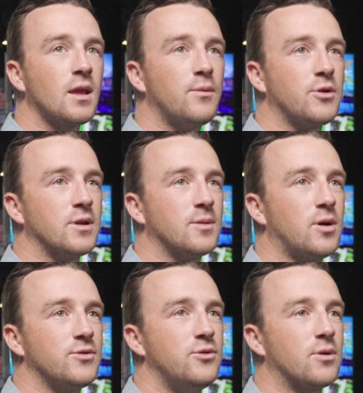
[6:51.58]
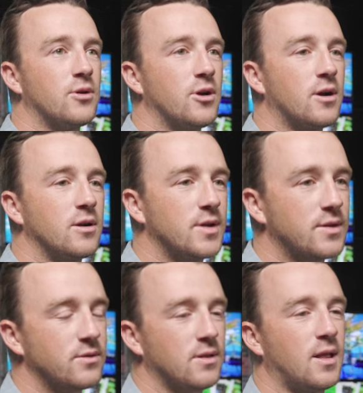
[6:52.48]
When you're hitting the ball two hundred yards,
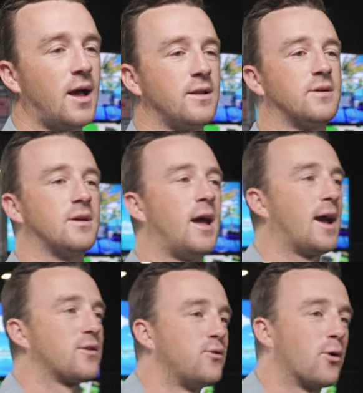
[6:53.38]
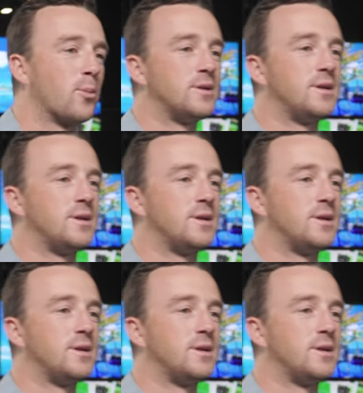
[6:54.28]
that's a lot to ask for, but